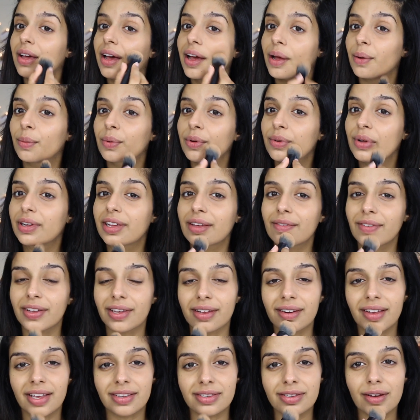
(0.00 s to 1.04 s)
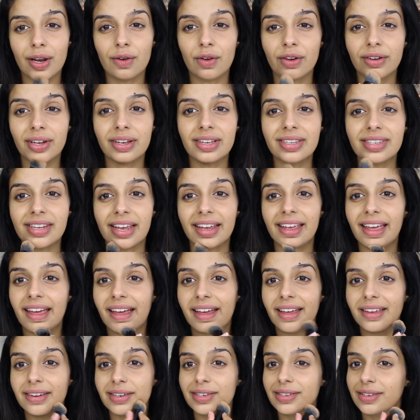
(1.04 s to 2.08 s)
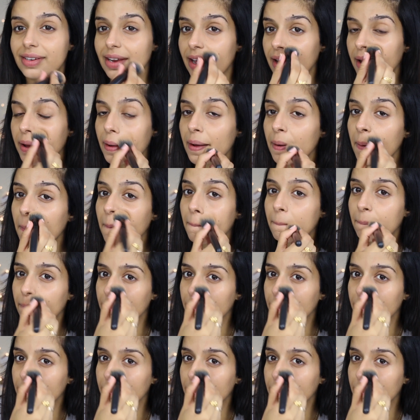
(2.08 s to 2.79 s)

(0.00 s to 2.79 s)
I will give it as long as I can today,